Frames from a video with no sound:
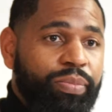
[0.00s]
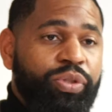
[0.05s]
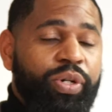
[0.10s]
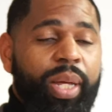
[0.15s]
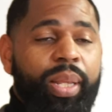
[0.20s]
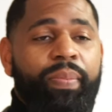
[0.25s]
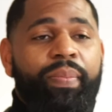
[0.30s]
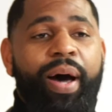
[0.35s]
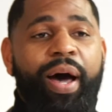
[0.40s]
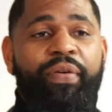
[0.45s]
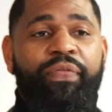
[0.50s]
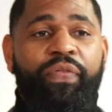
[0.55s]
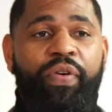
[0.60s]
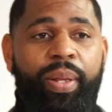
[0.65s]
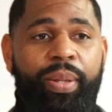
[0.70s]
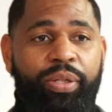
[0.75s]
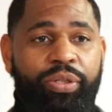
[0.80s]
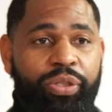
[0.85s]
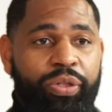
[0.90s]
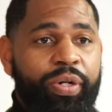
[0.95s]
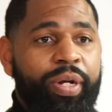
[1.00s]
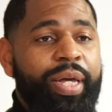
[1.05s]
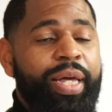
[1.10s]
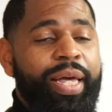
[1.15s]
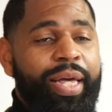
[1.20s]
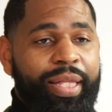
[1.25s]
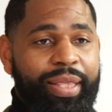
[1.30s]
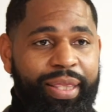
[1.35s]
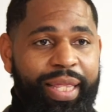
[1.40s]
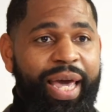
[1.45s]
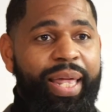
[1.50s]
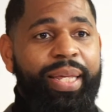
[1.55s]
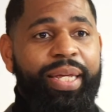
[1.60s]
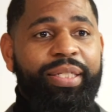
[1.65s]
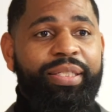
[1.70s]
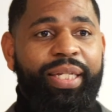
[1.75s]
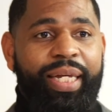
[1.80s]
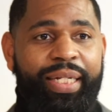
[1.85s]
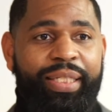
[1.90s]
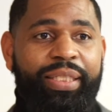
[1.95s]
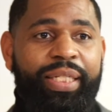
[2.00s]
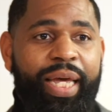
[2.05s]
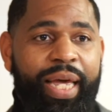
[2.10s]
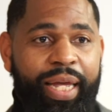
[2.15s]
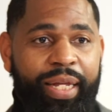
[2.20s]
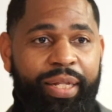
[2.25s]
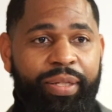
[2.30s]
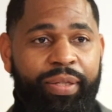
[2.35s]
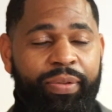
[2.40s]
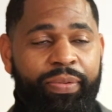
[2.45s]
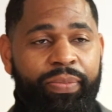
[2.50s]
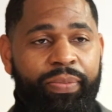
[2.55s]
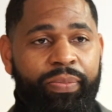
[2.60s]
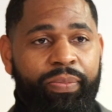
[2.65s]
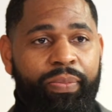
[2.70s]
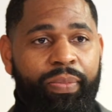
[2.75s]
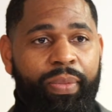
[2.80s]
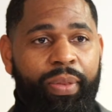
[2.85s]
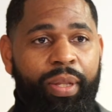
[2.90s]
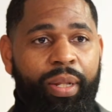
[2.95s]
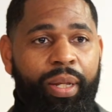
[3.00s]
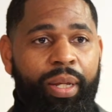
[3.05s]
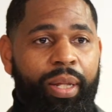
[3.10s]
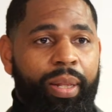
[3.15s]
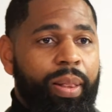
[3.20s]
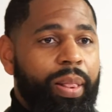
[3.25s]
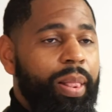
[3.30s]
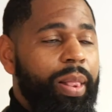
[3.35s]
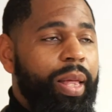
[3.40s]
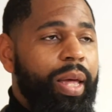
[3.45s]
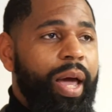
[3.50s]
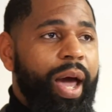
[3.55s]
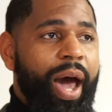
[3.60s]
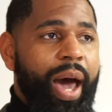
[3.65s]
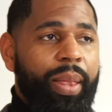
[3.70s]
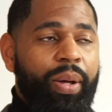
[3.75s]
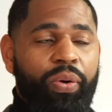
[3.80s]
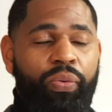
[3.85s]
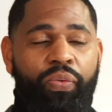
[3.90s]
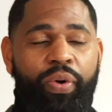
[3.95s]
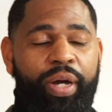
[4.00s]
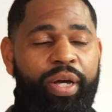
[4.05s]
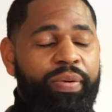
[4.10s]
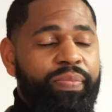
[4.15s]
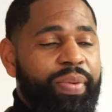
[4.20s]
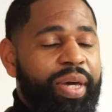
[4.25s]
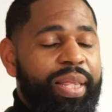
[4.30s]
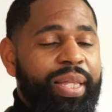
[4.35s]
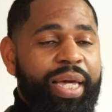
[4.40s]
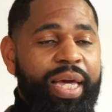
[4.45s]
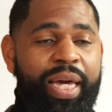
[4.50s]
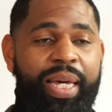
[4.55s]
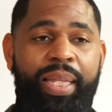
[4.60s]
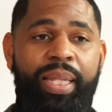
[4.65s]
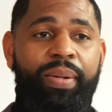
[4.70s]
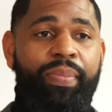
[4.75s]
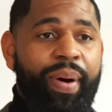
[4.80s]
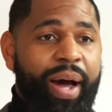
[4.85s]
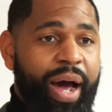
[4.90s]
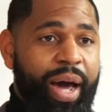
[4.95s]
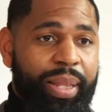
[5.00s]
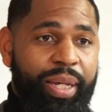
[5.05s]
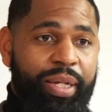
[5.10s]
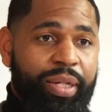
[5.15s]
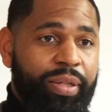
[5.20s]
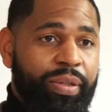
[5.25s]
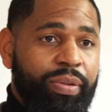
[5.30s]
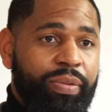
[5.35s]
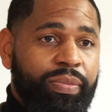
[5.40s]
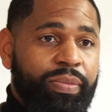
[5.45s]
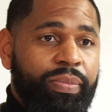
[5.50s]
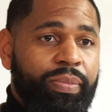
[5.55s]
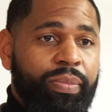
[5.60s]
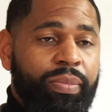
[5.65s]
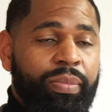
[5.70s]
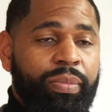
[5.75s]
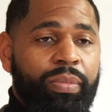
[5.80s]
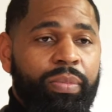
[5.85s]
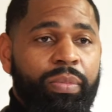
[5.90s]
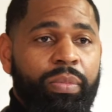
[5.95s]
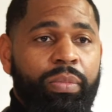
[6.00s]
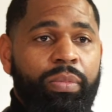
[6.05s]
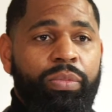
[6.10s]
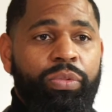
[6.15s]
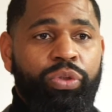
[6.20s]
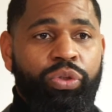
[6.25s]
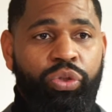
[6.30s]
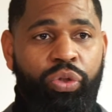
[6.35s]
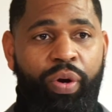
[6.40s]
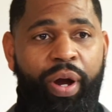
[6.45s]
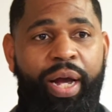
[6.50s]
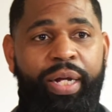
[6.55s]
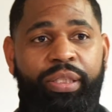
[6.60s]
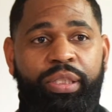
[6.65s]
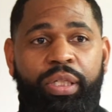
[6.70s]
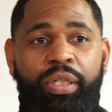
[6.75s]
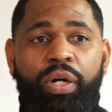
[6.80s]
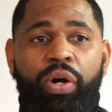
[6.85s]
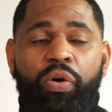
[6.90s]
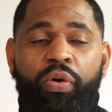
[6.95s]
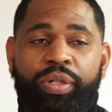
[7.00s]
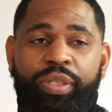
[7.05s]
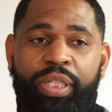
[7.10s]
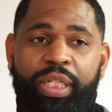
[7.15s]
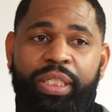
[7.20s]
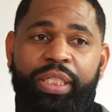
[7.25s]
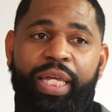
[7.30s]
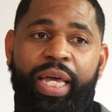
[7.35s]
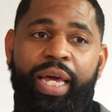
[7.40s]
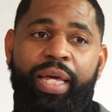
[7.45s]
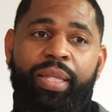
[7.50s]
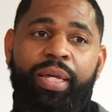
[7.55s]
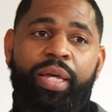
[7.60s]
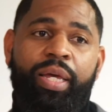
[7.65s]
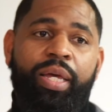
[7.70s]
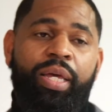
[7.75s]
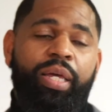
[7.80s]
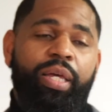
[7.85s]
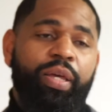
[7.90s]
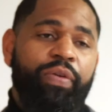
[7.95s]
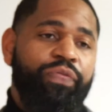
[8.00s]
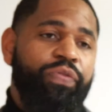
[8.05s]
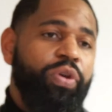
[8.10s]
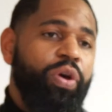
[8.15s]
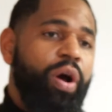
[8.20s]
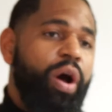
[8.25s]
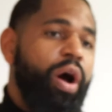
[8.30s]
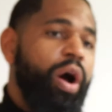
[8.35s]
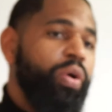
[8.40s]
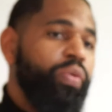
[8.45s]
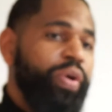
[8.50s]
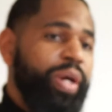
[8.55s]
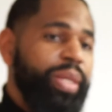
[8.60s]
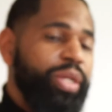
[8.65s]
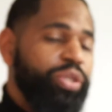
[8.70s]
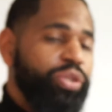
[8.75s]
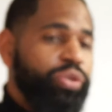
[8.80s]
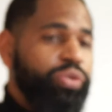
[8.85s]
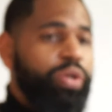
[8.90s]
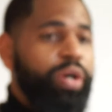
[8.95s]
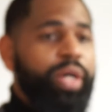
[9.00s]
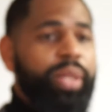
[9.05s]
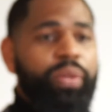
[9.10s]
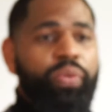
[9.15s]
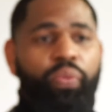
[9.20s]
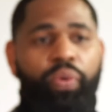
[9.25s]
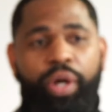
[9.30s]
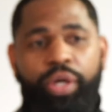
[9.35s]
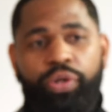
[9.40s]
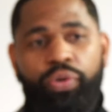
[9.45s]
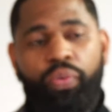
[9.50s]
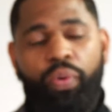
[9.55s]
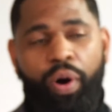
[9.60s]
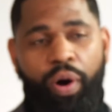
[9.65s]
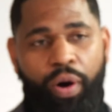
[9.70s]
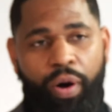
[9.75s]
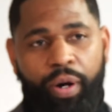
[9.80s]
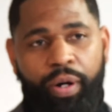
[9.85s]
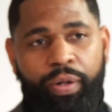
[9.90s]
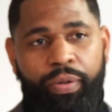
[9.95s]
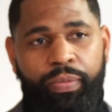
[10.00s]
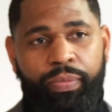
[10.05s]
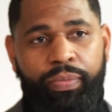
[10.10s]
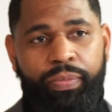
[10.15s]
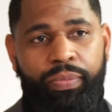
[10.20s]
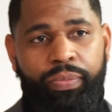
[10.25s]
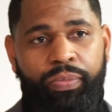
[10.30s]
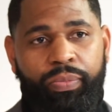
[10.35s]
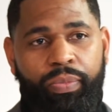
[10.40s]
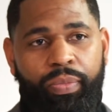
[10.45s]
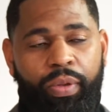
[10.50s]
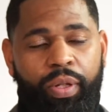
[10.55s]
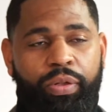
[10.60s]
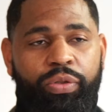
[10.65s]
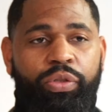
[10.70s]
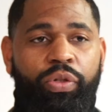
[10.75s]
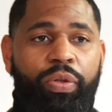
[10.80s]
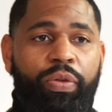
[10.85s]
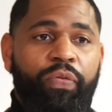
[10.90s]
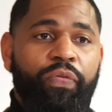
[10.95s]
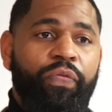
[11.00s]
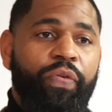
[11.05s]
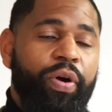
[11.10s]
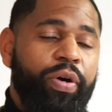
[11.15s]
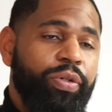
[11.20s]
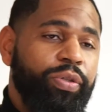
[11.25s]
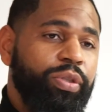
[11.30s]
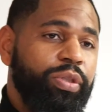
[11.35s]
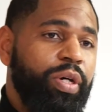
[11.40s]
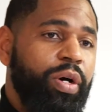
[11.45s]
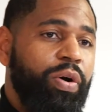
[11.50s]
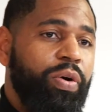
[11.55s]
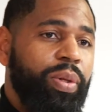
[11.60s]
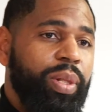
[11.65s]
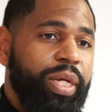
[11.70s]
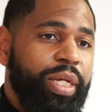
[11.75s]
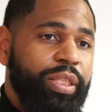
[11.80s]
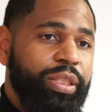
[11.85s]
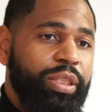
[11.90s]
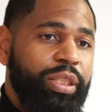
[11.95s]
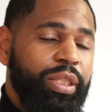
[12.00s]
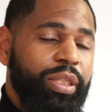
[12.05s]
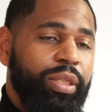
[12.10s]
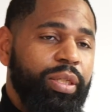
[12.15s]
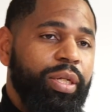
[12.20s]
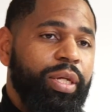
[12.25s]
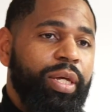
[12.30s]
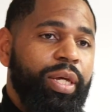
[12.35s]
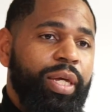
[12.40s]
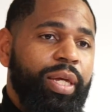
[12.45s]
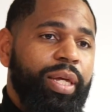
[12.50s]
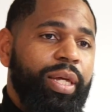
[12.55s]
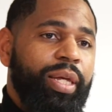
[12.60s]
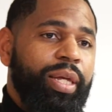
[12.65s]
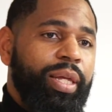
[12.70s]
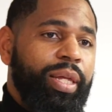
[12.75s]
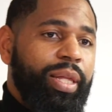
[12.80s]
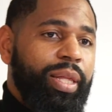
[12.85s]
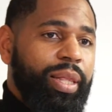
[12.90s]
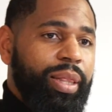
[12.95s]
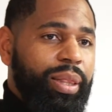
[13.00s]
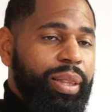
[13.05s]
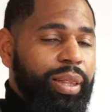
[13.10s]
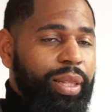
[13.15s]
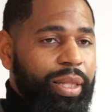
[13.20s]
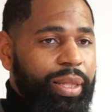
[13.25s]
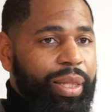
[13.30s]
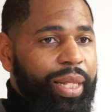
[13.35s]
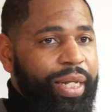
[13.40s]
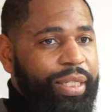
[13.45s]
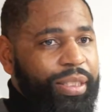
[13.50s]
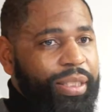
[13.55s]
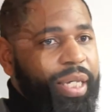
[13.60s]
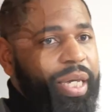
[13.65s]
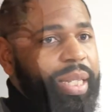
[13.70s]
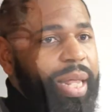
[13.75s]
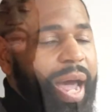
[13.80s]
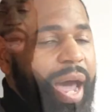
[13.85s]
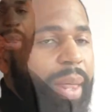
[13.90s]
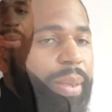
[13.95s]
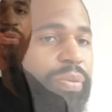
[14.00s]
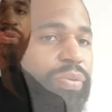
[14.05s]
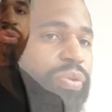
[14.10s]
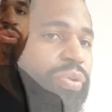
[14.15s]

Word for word: trying to buy furniture. That is a debt. I don't recommend anybody trying to go into debt if you're already struggling where you are. So the first goal is to let's get out of